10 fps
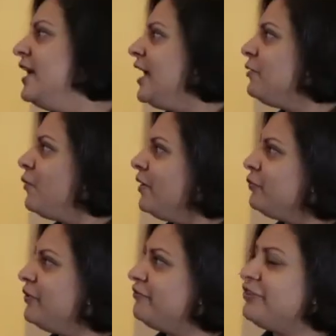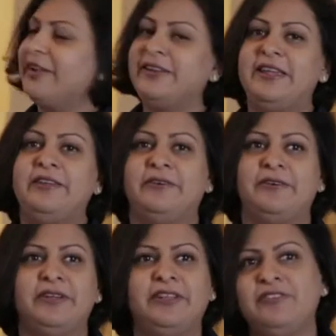And what we've done
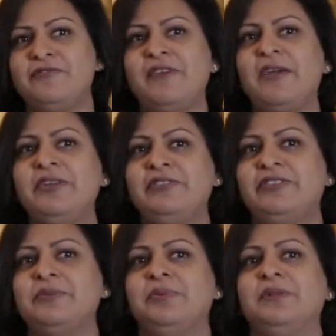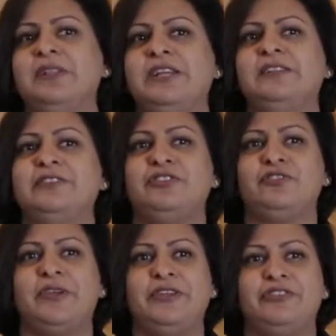here is a very simple
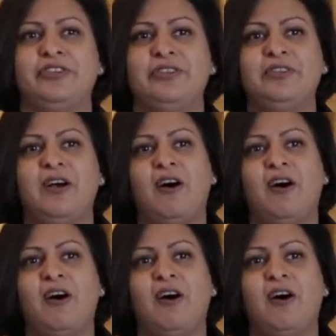illustration